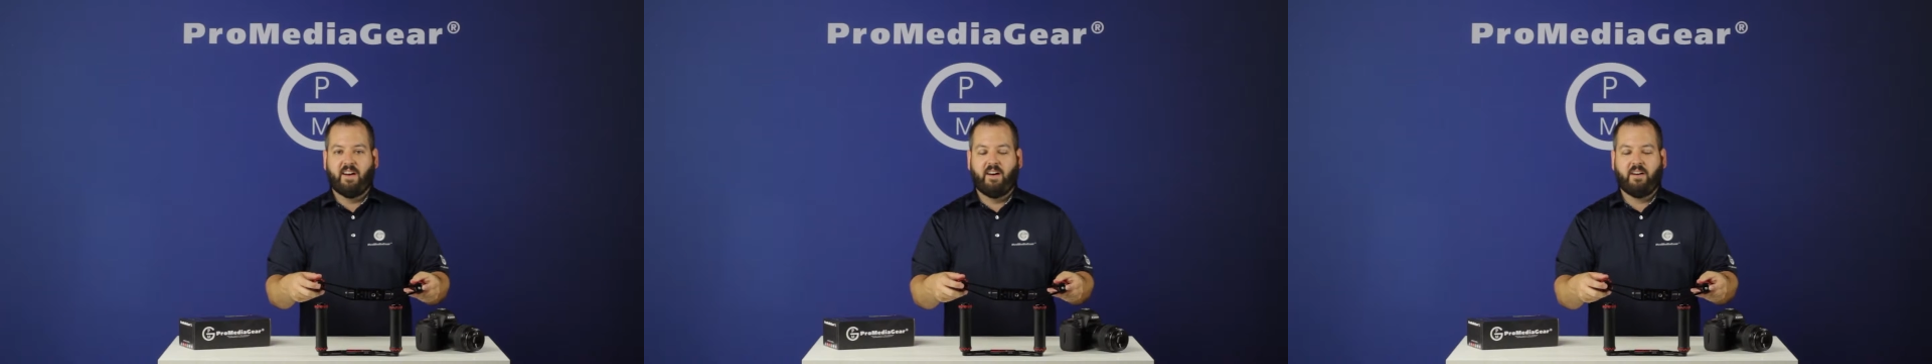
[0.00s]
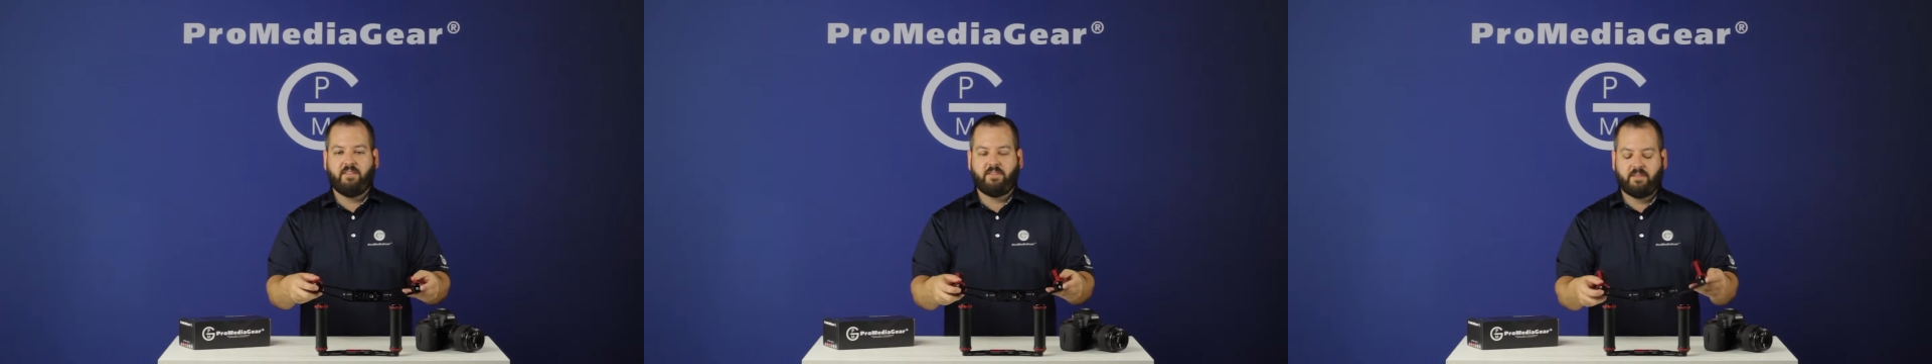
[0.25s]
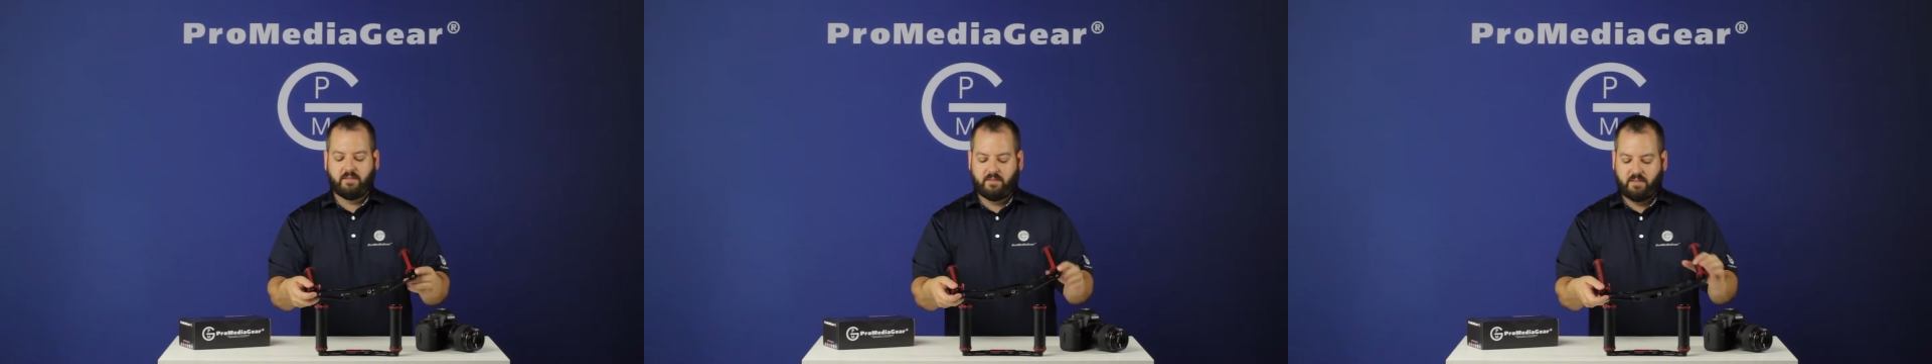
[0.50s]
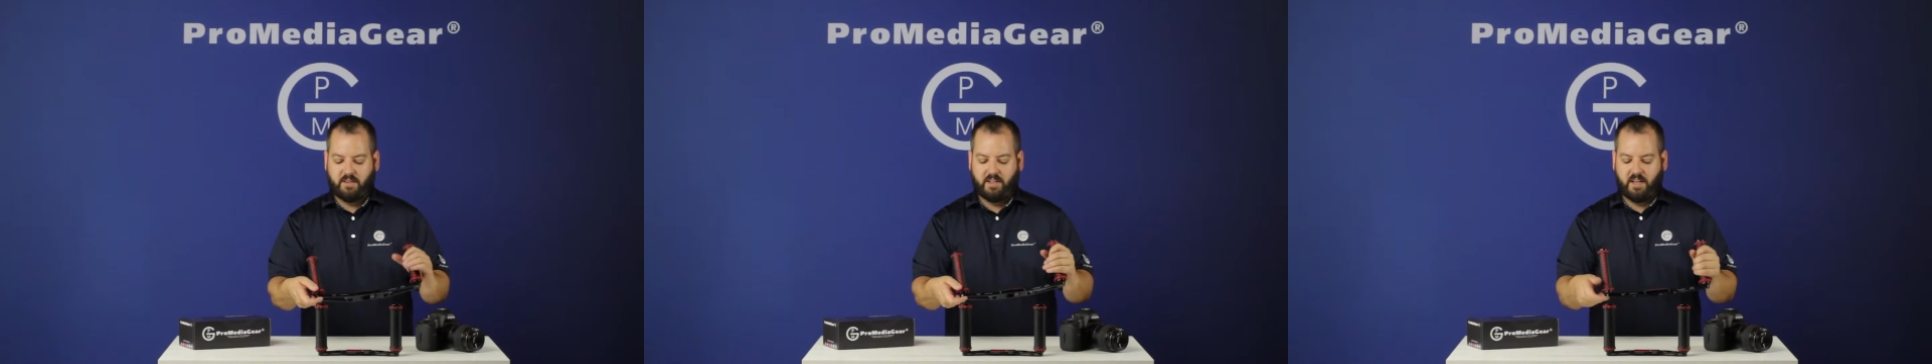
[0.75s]
off
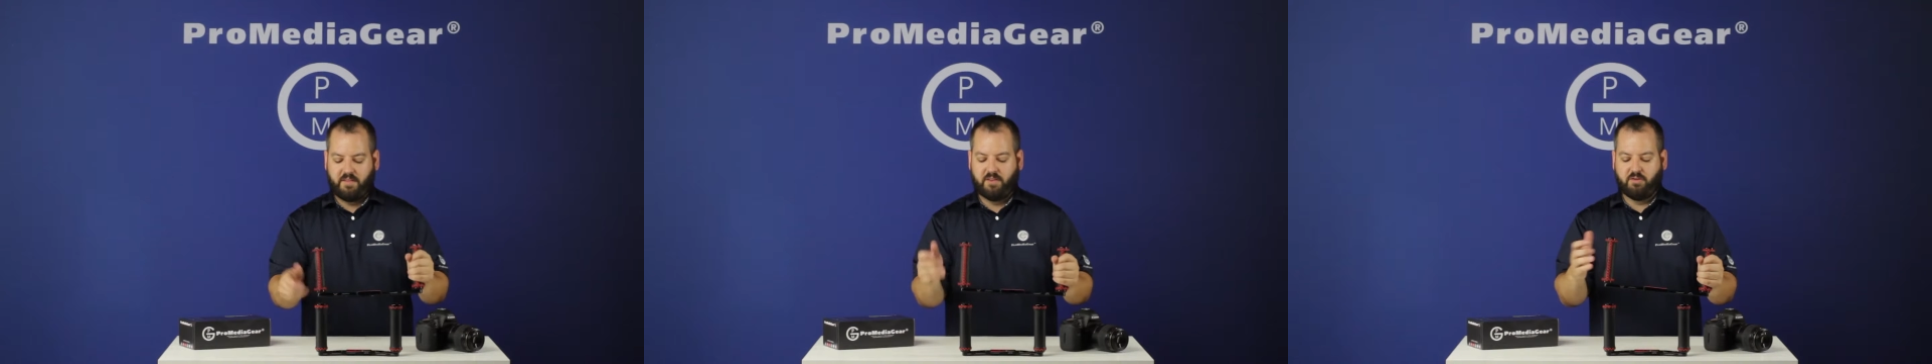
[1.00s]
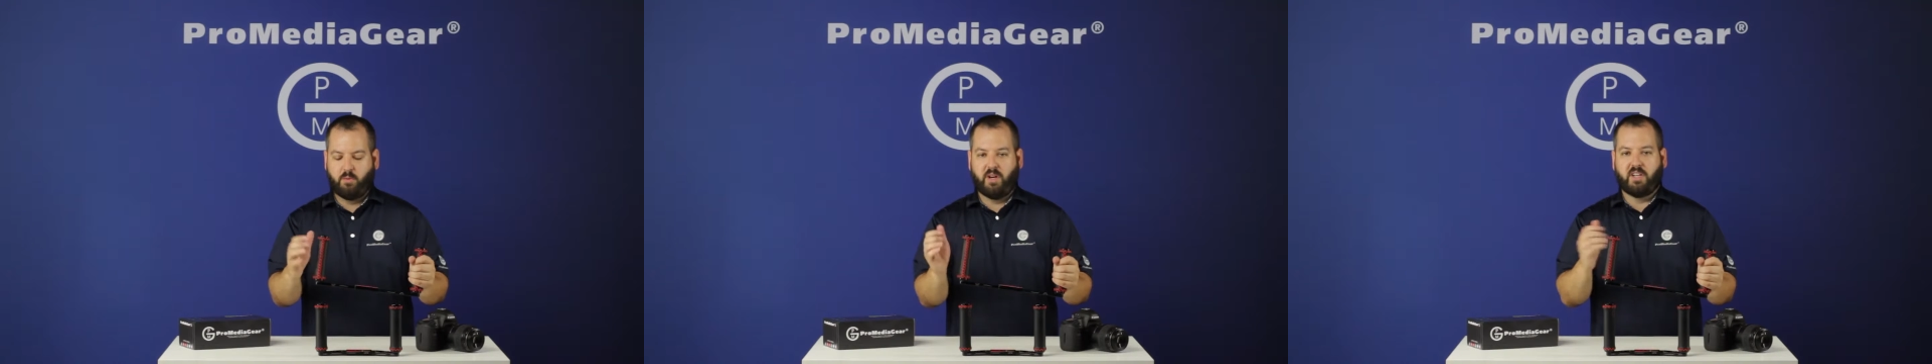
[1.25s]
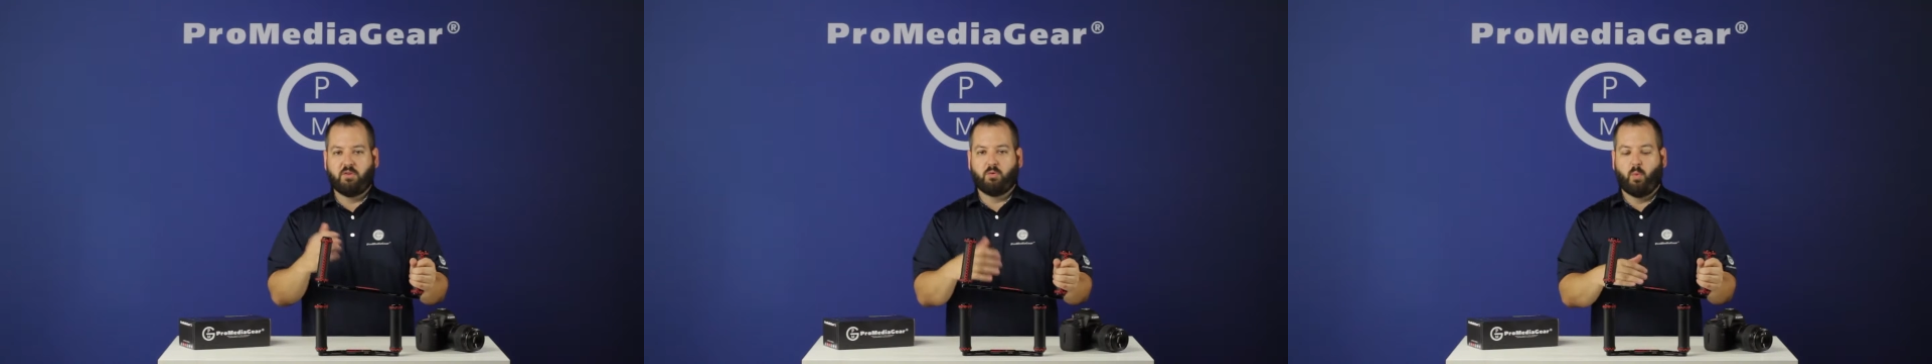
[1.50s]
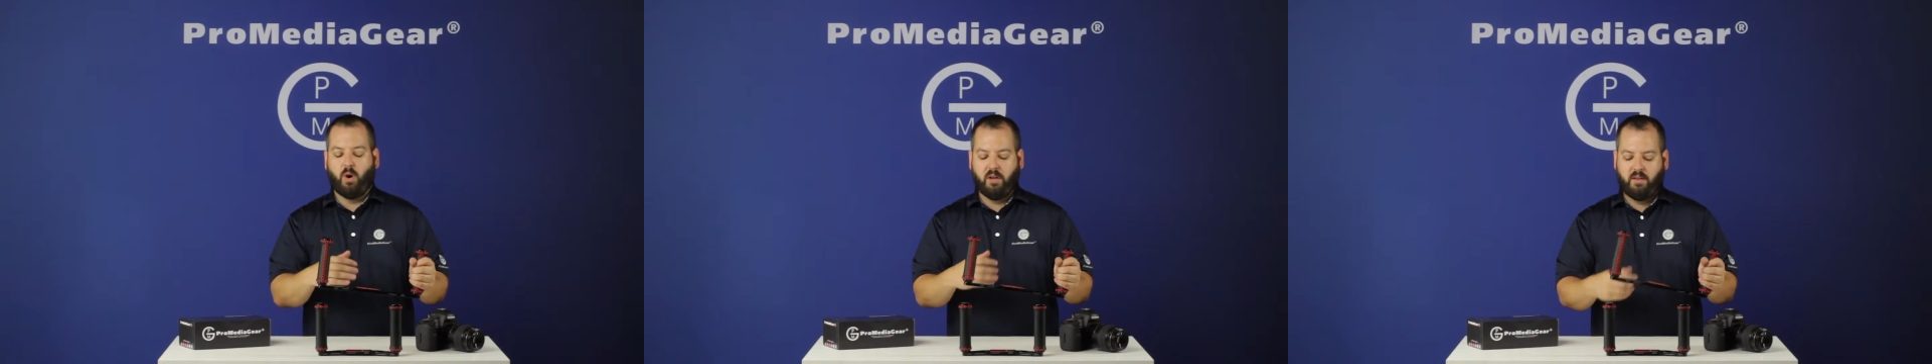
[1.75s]
if you just want to use
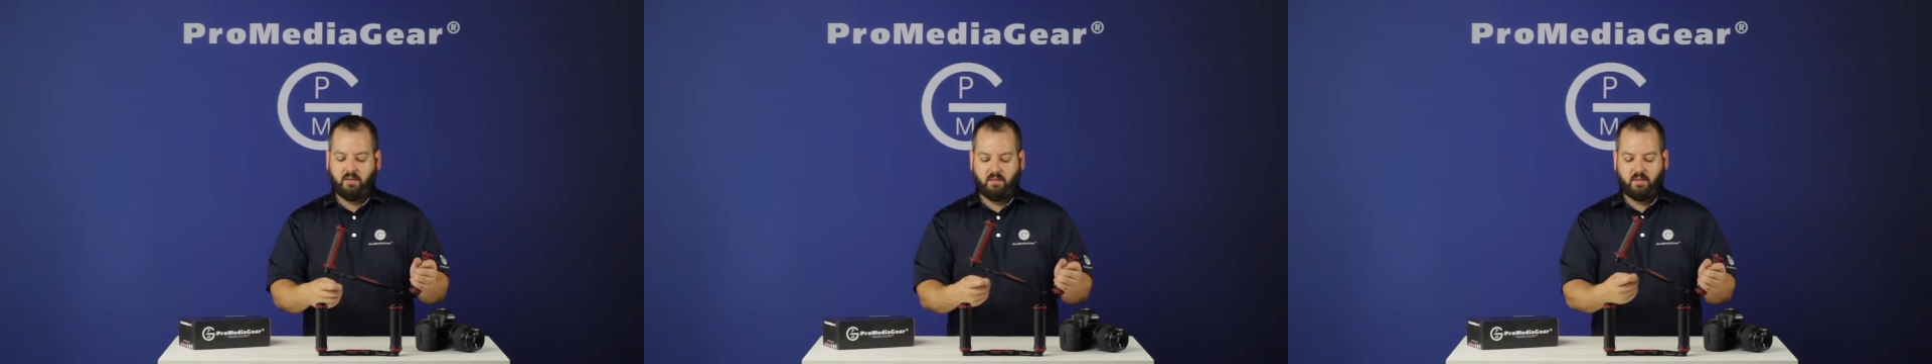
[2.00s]
one,